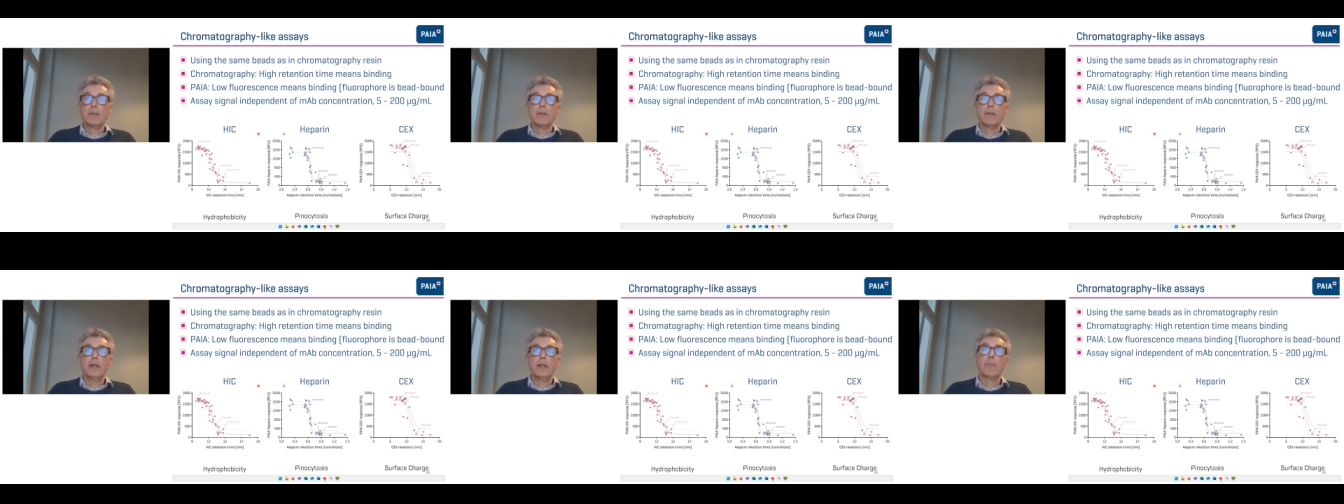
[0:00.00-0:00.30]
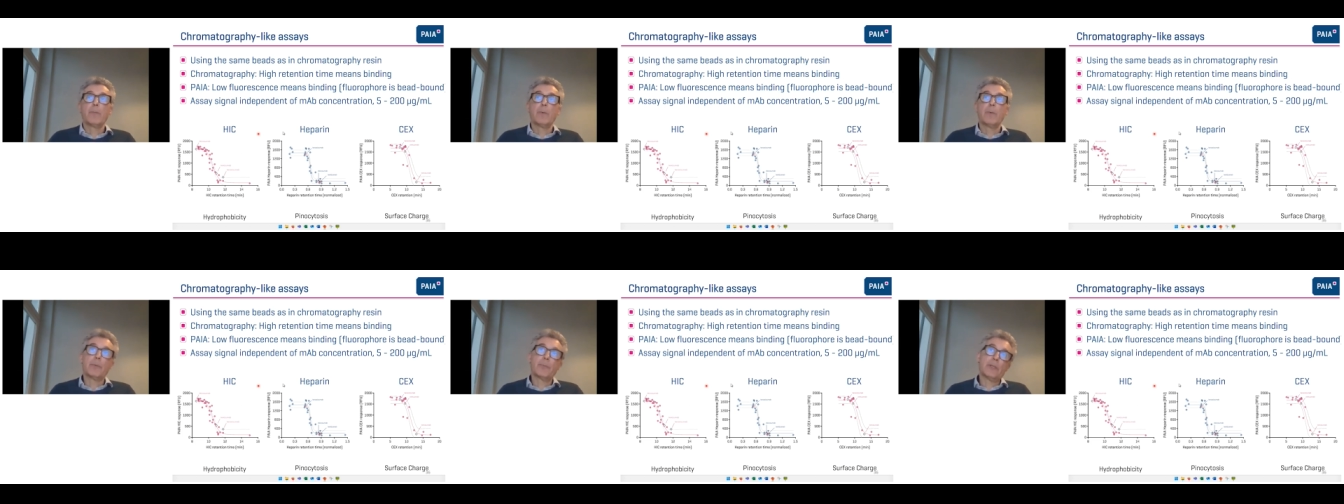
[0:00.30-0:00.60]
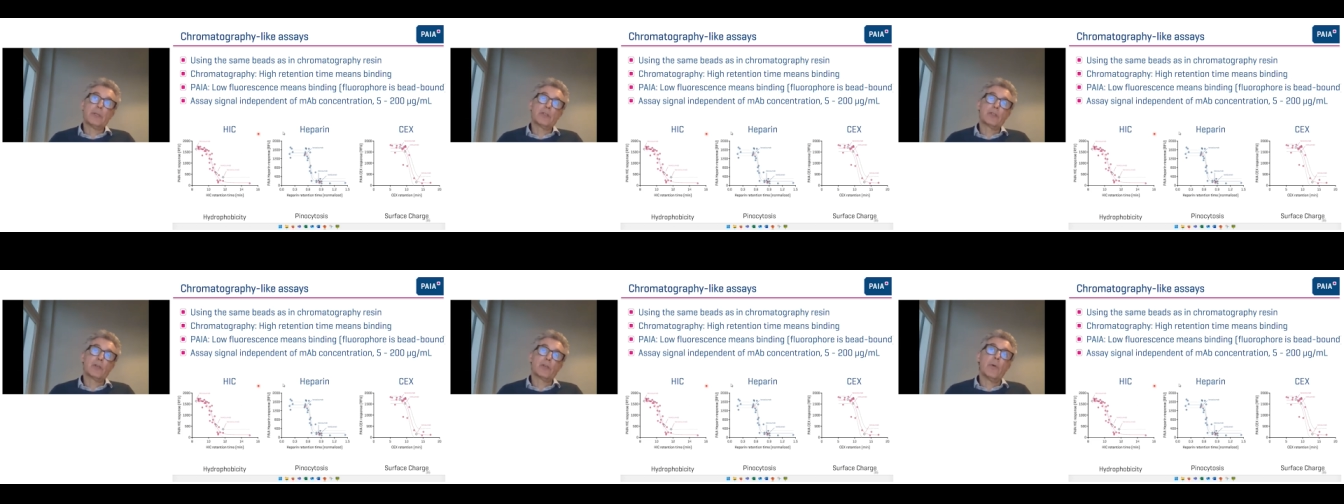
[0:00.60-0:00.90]
And what
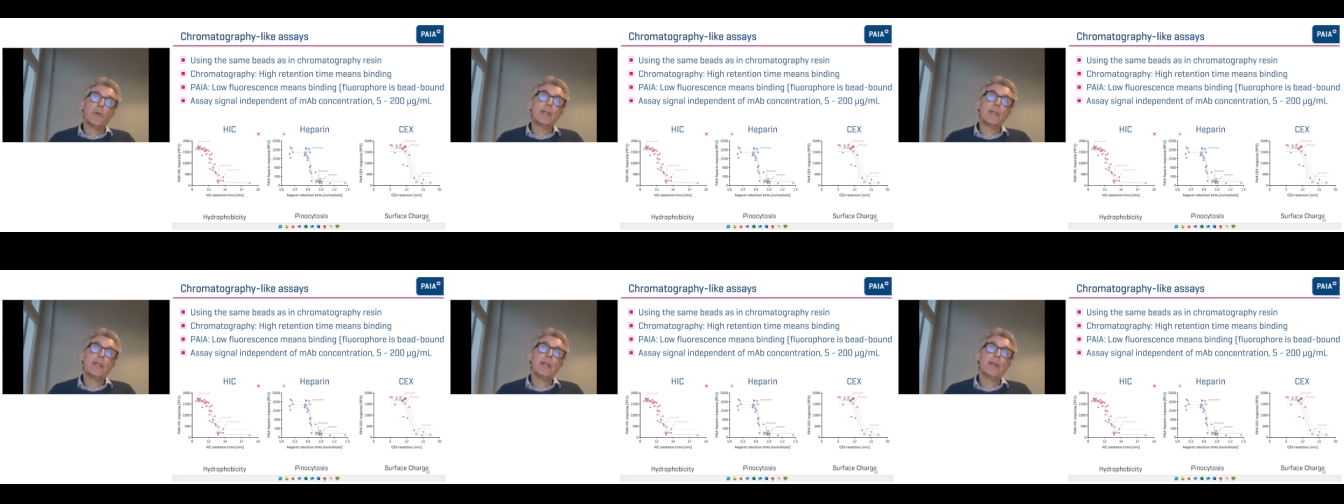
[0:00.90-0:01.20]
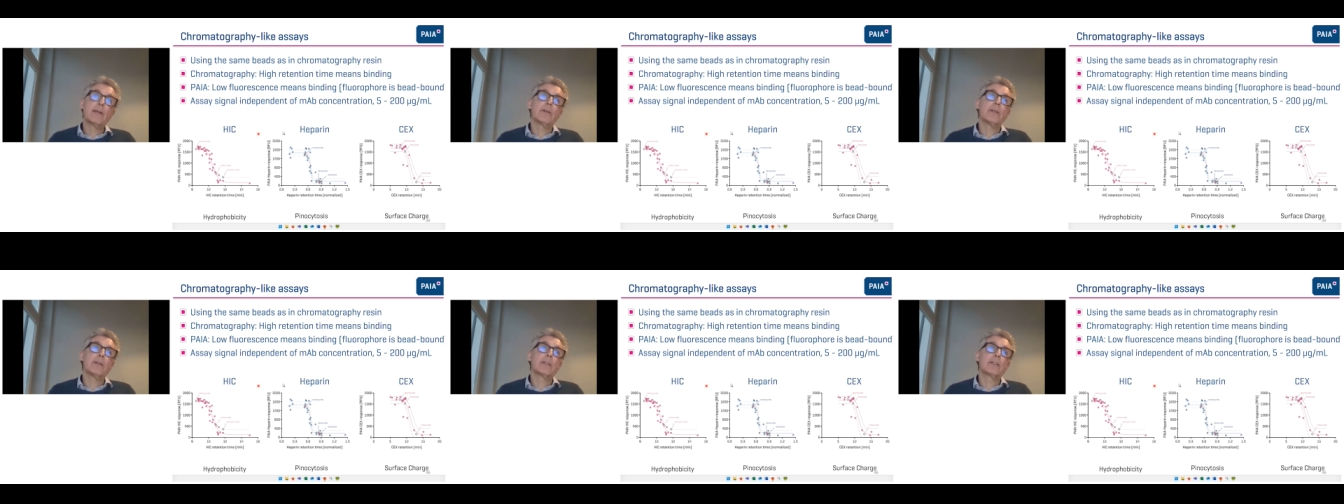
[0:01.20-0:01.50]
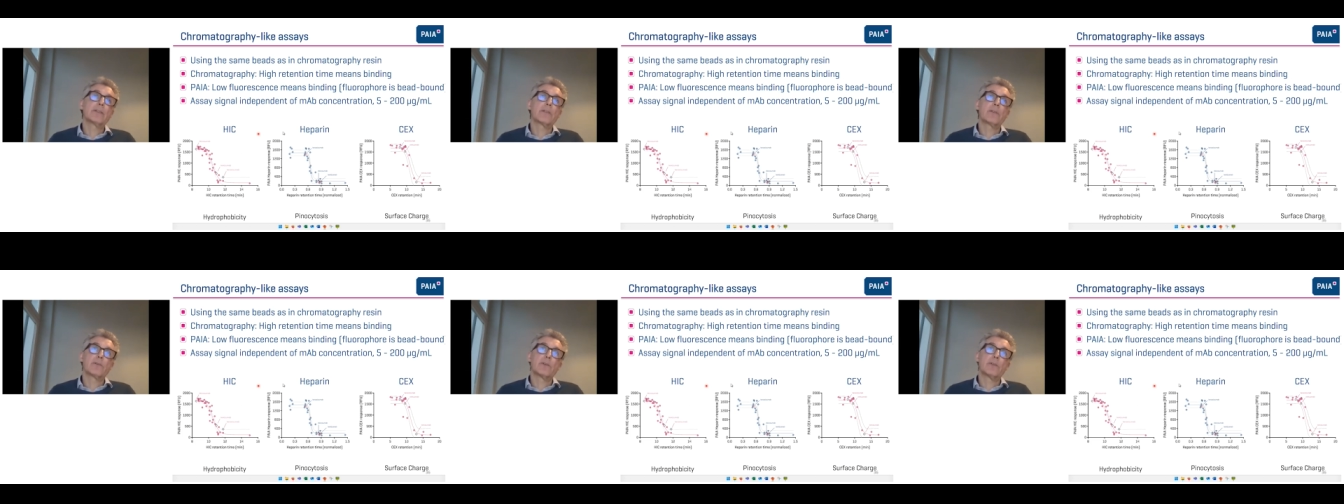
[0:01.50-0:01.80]
we show here
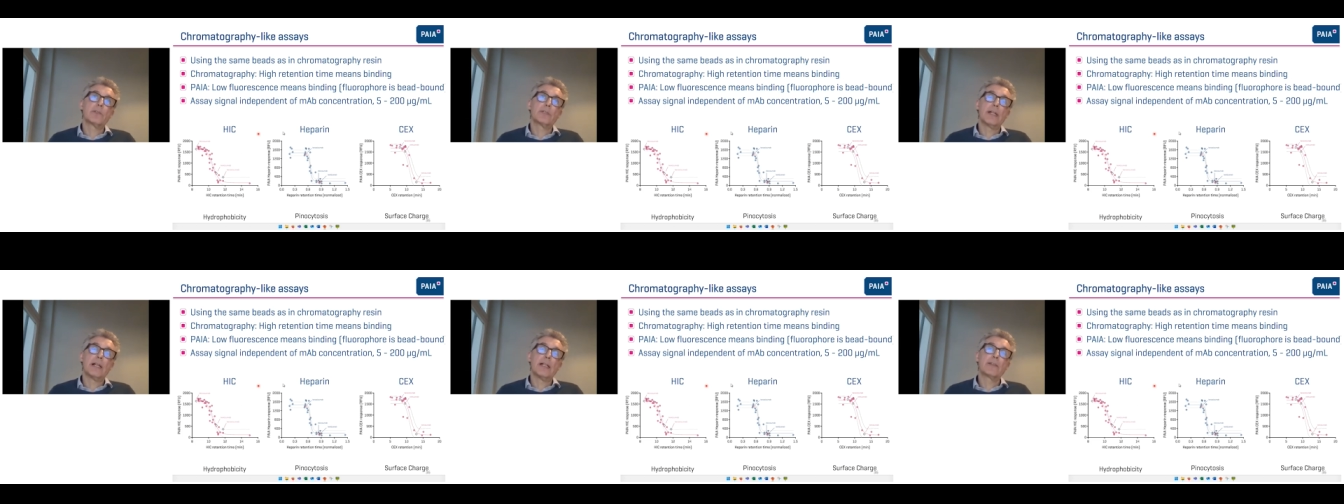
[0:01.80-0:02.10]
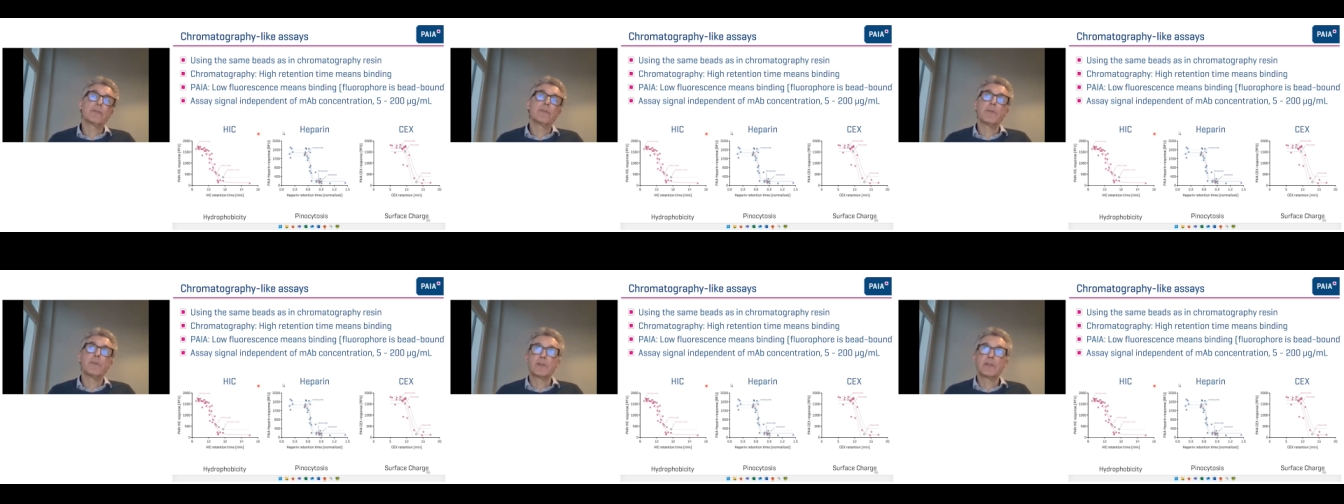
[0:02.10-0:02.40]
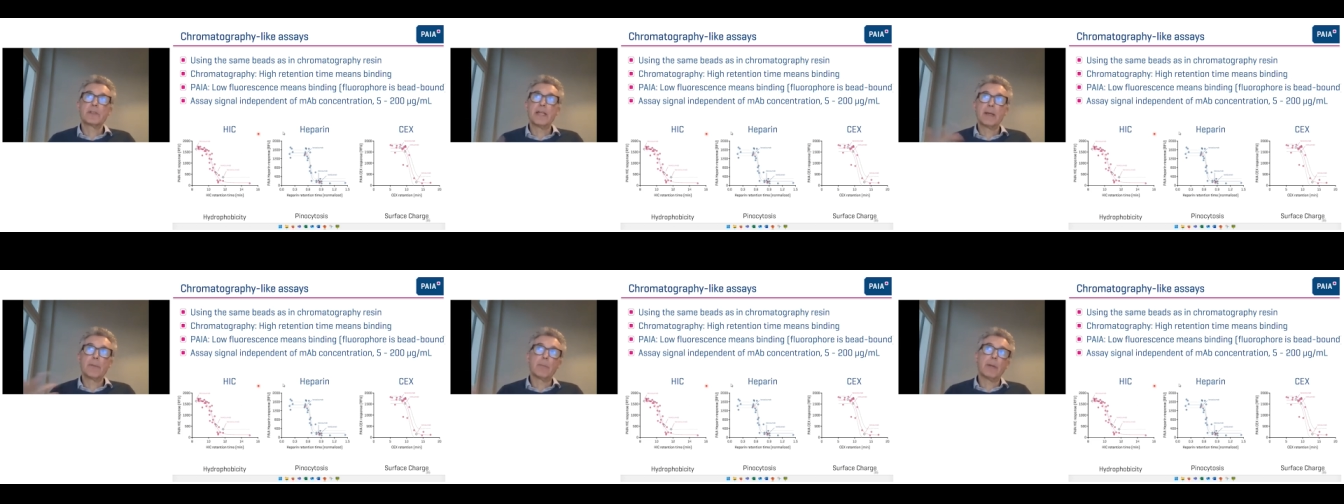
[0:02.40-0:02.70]
is the results for
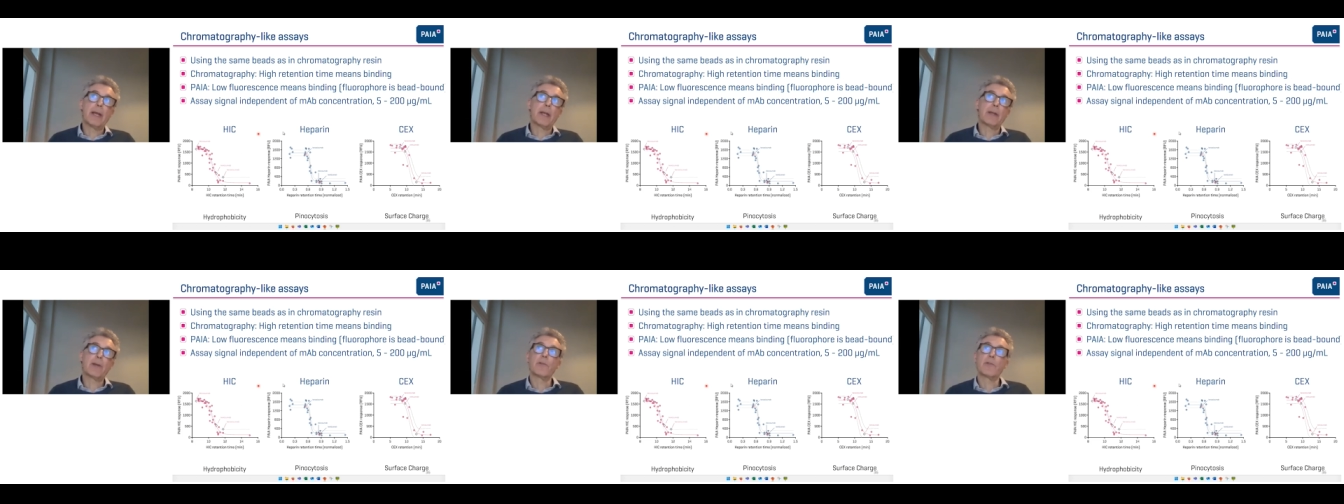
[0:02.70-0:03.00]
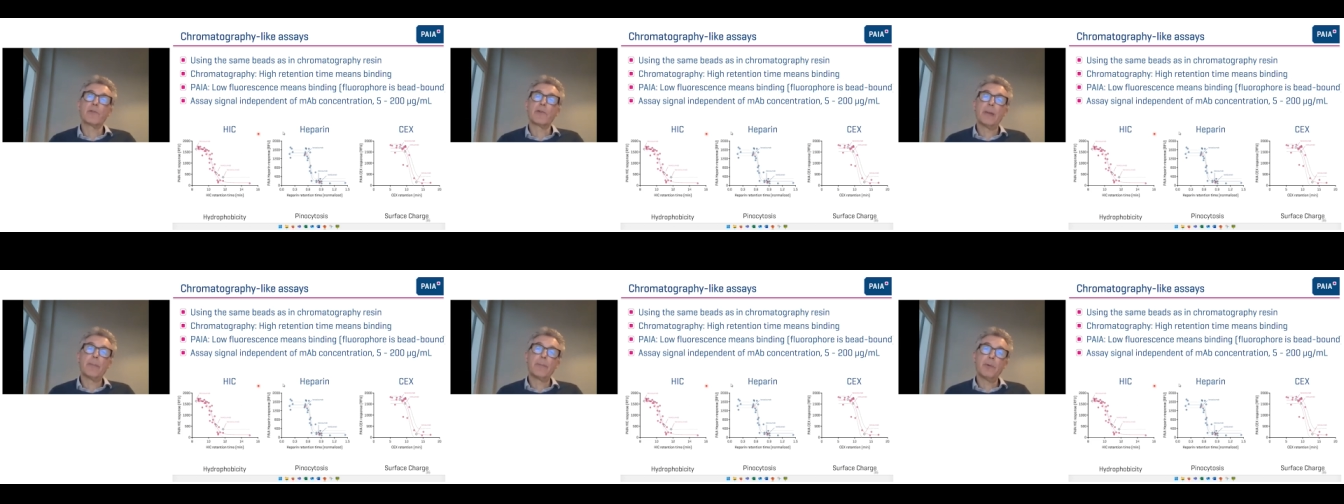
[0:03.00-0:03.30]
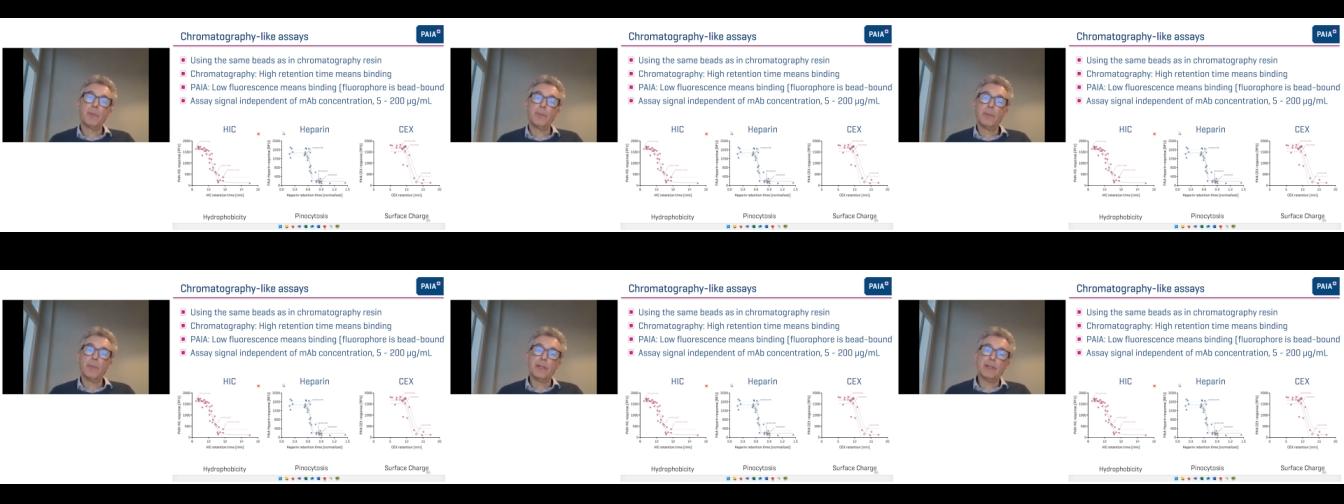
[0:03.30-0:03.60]
10 microgram
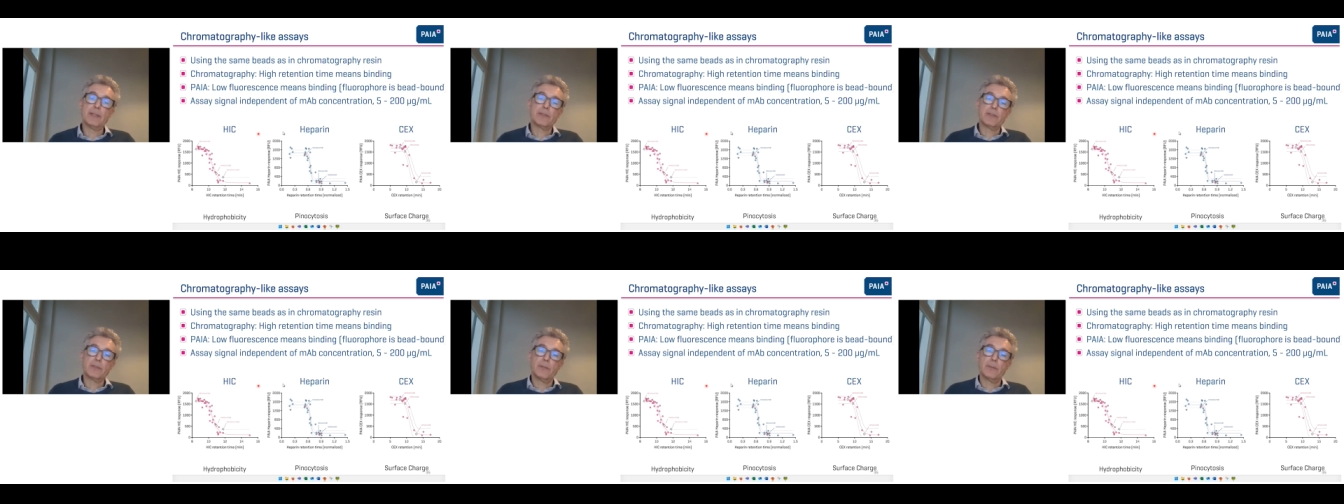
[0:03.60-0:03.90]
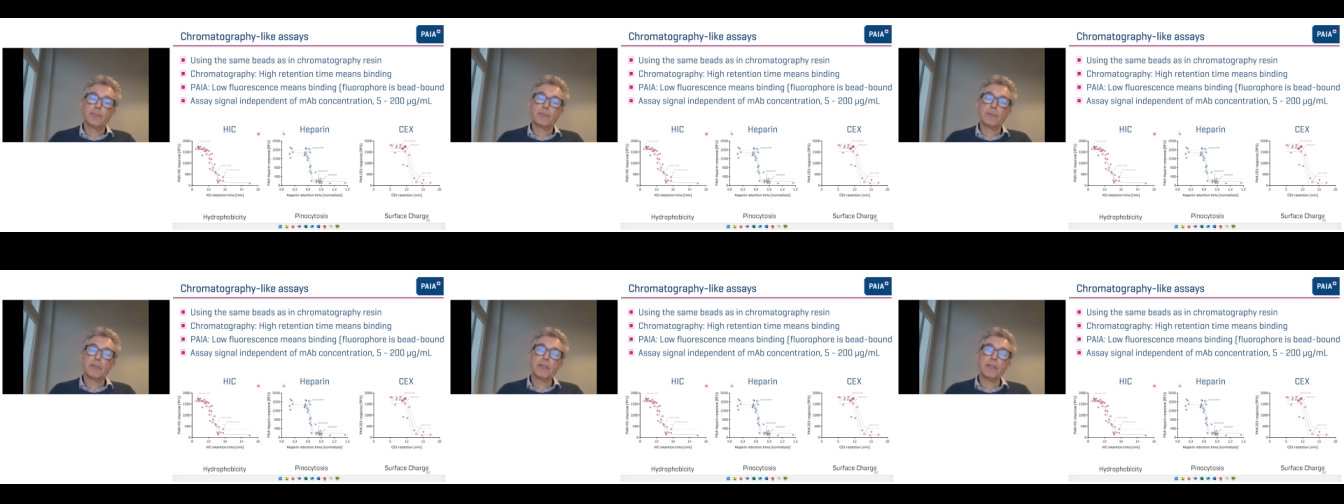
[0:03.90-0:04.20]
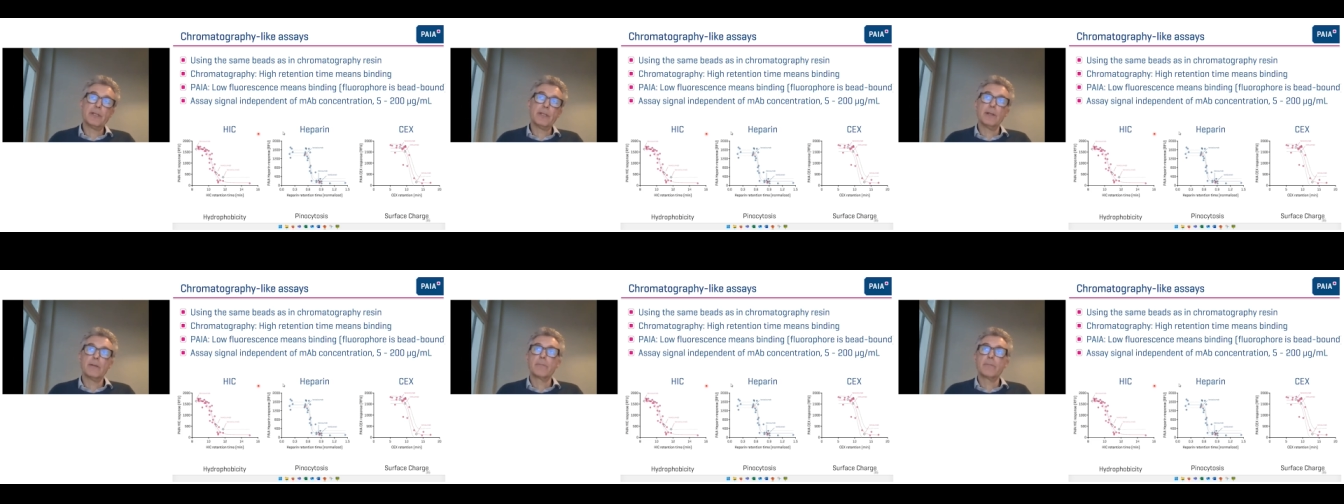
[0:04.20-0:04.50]
per mil. So
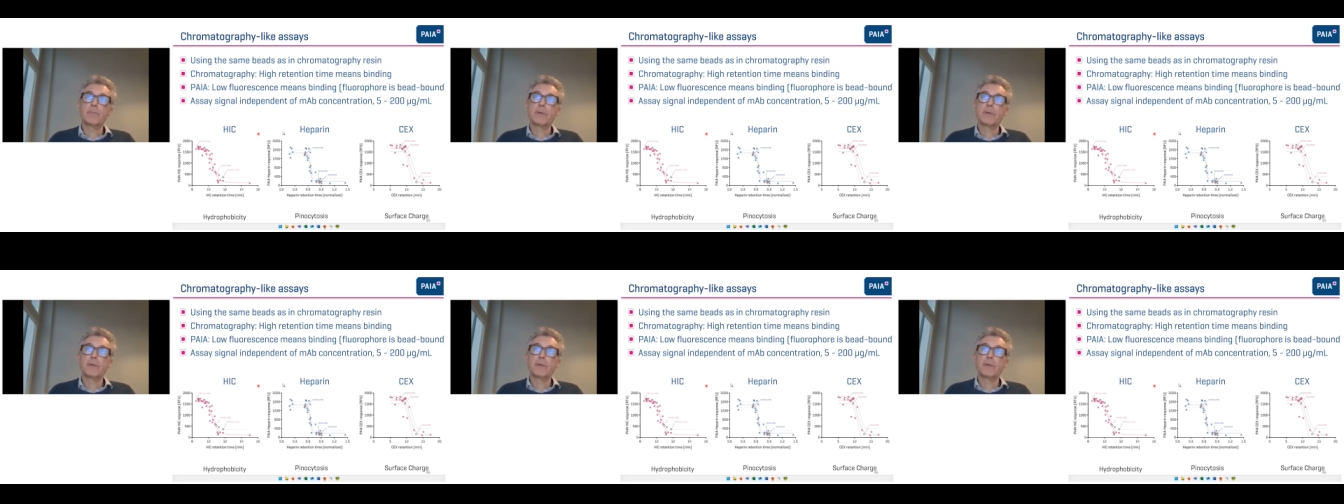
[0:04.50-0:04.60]
pretty